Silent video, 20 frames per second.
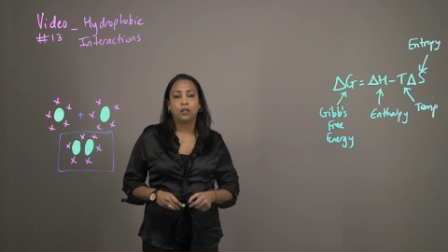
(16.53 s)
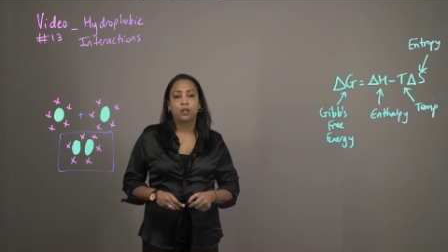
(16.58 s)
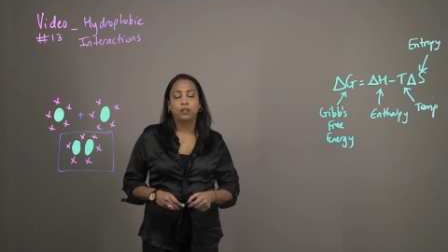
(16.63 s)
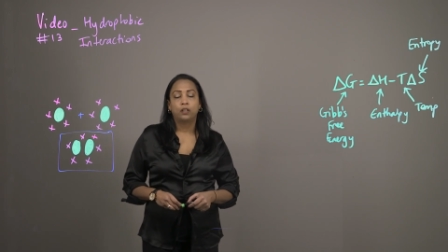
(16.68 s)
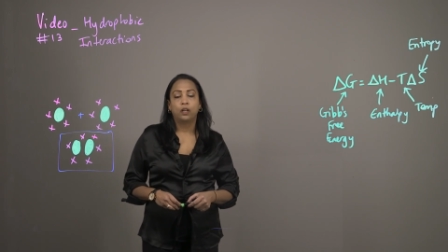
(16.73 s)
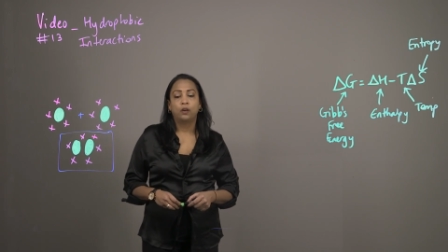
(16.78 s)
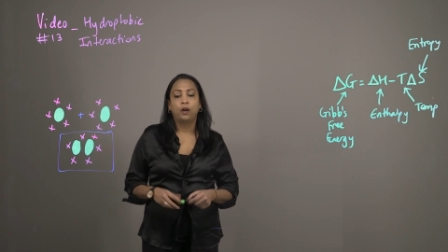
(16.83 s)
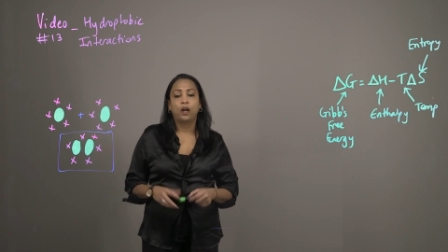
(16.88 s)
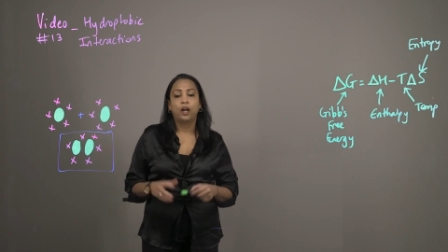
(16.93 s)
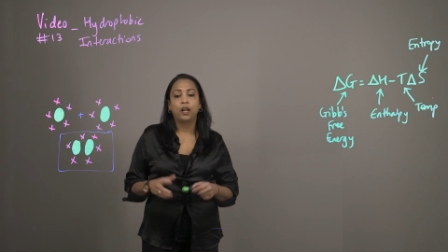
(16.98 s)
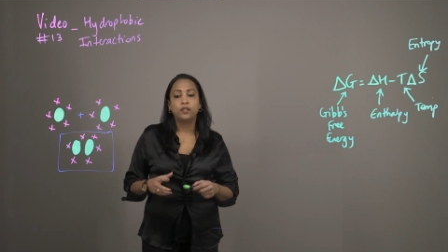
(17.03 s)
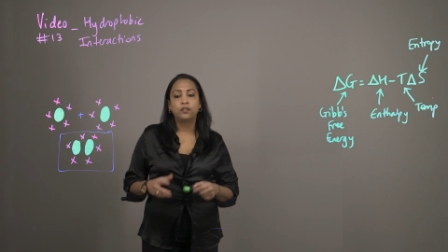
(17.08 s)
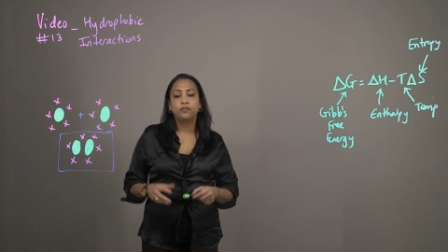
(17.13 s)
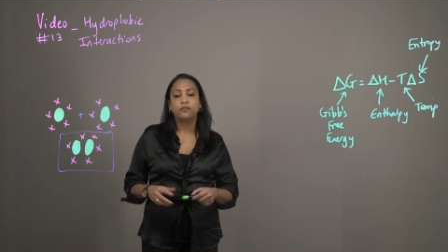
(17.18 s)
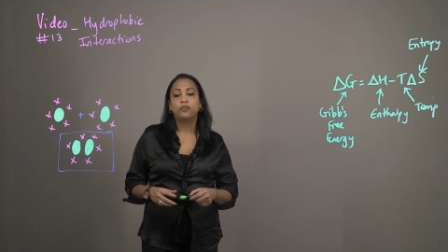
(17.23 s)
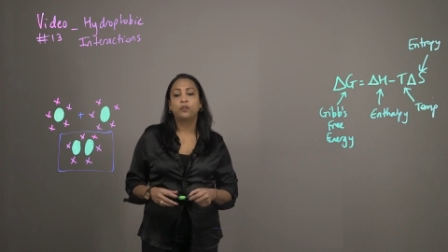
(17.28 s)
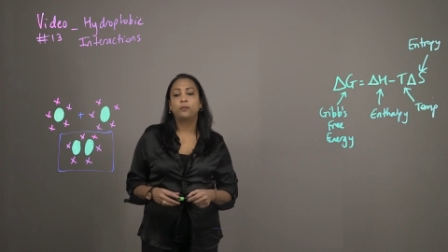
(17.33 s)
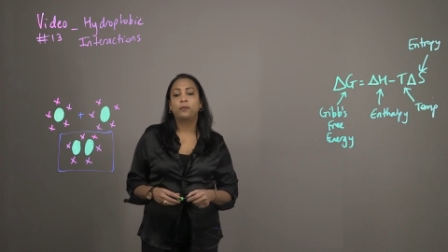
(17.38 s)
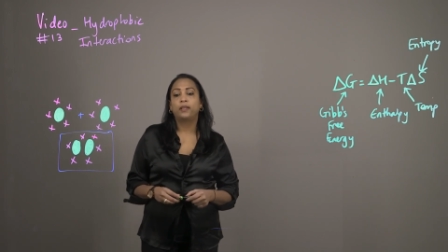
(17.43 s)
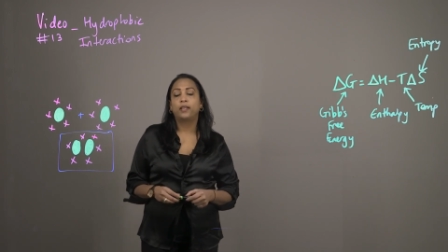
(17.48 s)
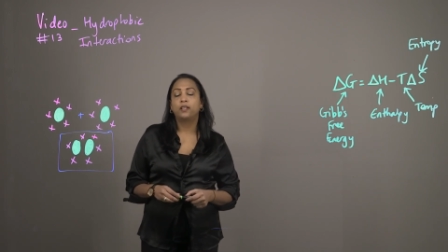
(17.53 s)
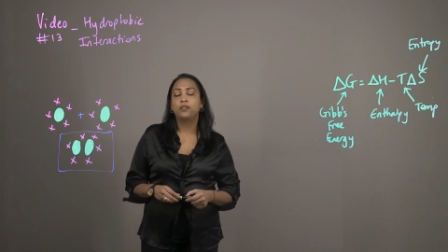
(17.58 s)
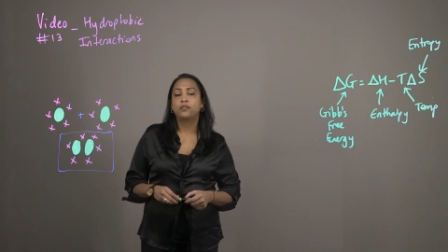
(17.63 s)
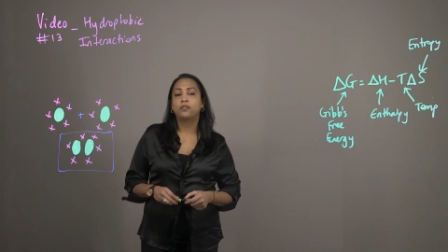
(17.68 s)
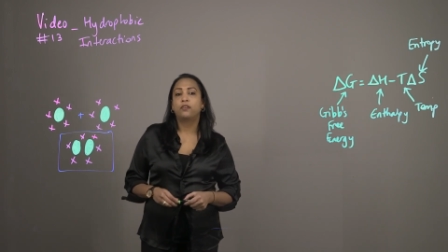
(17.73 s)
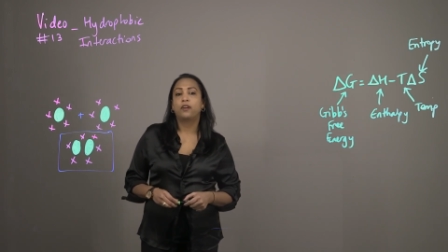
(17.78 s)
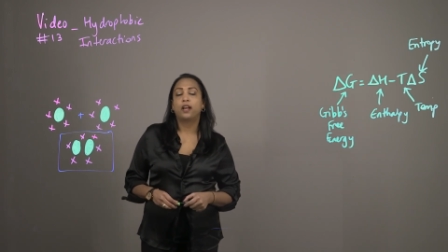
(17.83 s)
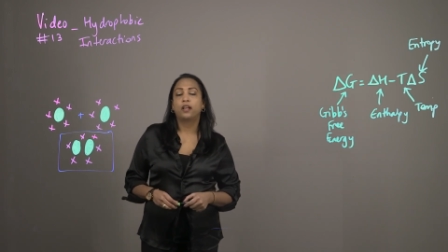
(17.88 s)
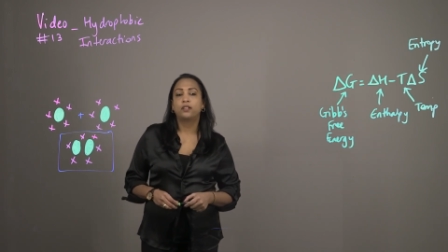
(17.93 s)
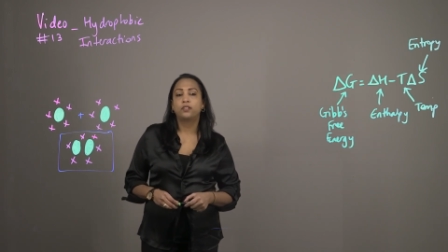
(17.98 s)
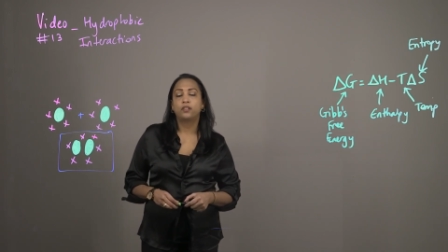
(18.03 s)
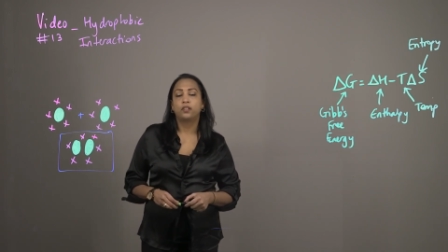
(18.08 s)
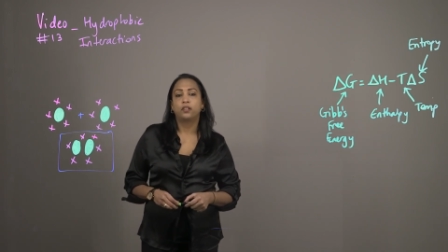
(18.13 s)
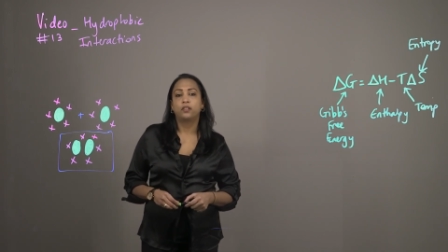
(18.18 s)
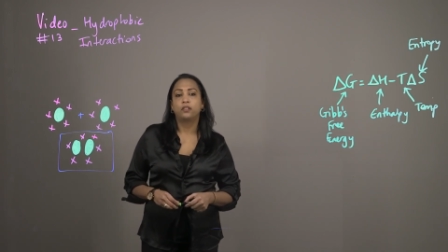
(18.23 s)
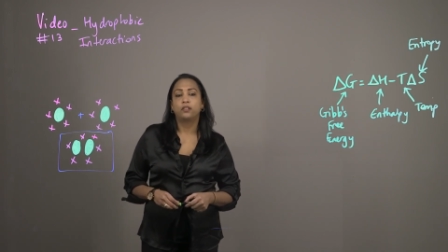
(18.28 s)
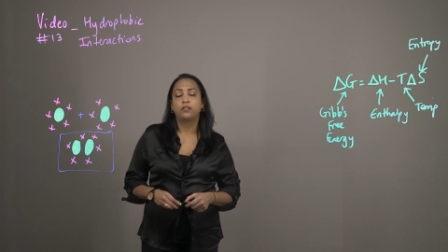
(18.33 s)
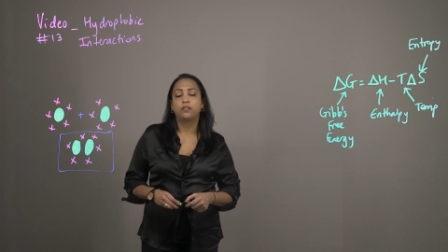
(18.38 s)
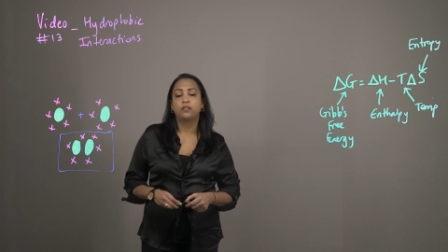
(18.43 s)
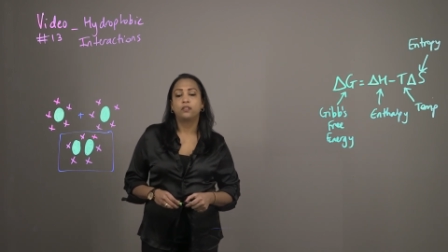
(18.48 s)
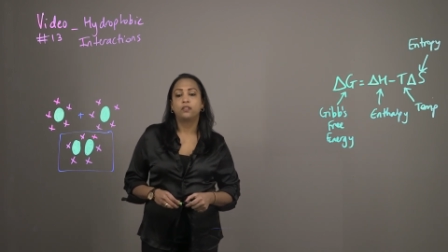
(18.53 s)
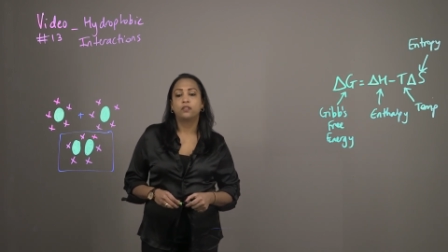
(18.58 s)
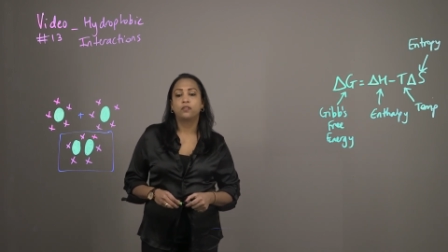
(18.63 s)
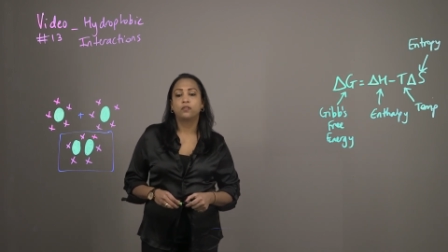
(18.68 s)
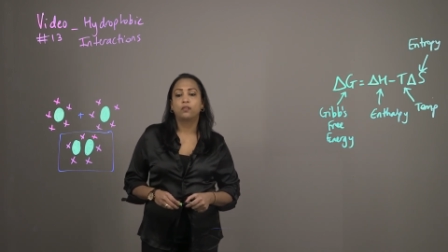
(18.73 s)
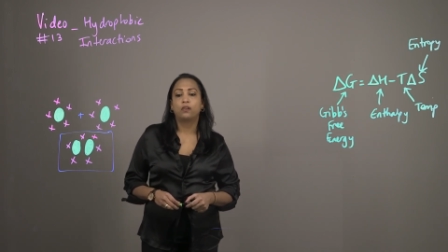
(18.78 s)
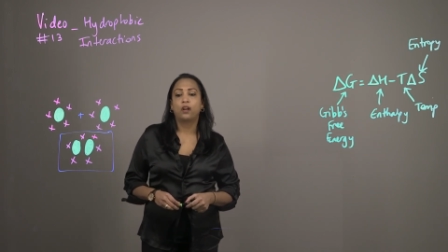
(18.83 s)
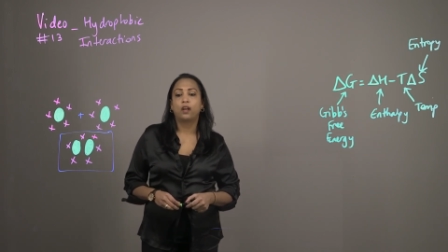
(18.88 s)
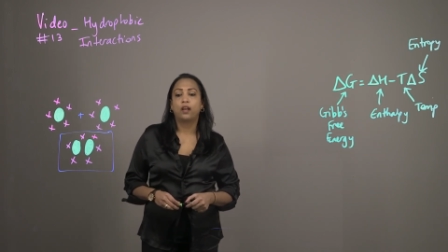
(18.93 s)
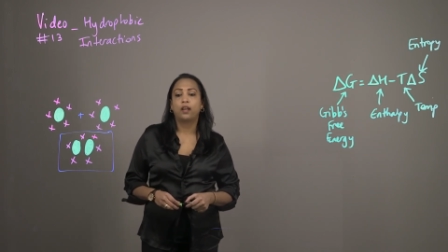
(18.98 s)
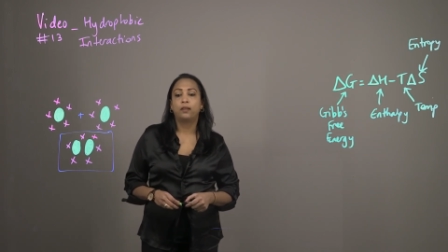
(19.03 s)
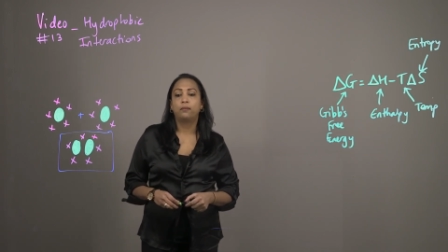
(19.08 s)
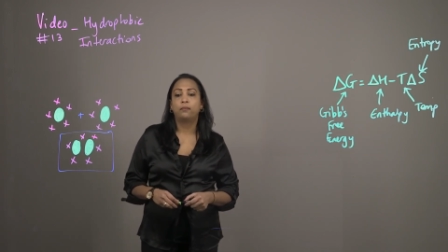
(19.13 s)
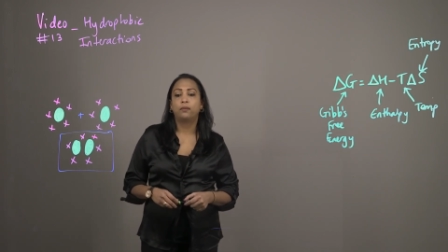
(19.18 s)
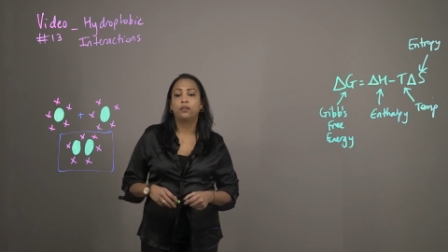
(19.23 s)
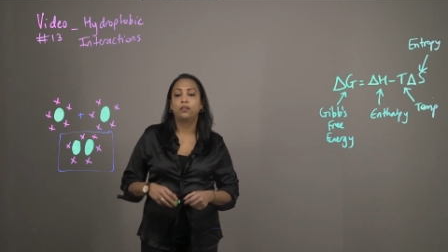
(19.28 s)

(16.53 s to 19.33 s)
Now, hydrophobic interactions describe